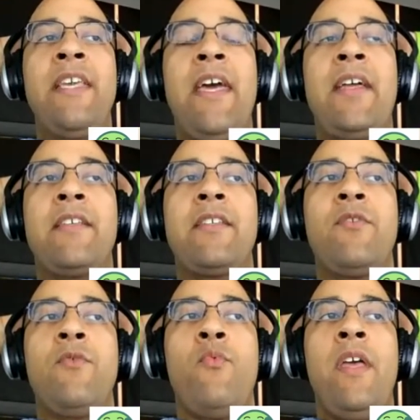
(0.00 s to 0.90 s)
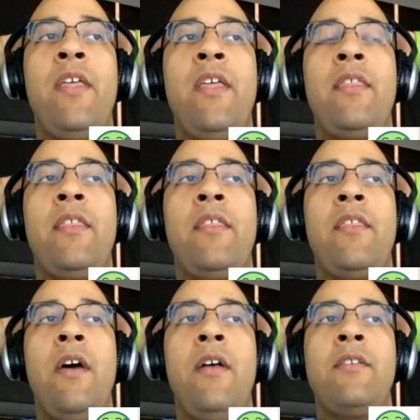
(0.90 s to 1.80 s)
Text with
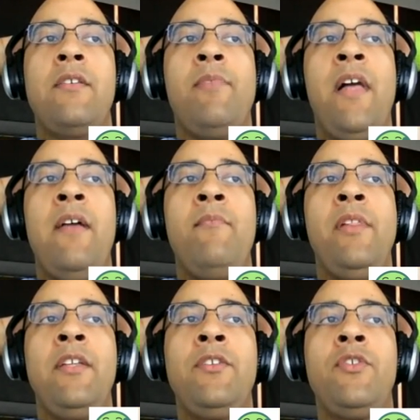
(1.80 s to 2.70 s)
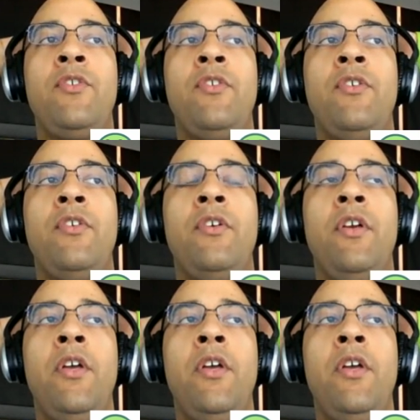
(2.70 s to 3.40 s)
Sublime Linter